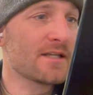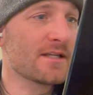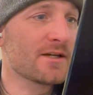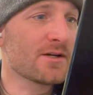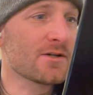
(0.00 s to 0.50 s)

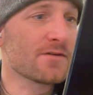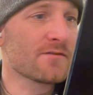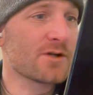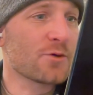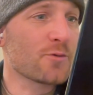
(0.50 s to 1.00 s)
curved
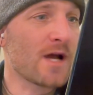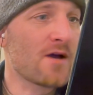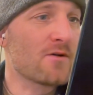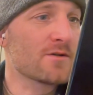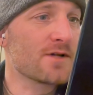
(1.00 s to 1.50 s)

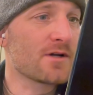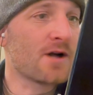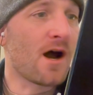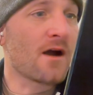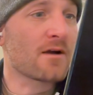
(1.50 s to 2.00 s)
around to
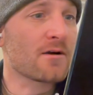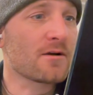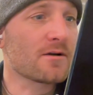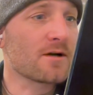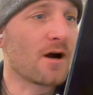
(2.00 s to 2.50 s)

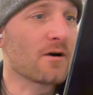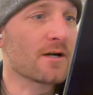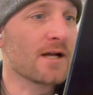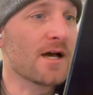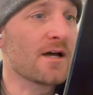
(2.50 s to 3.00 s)
Karka.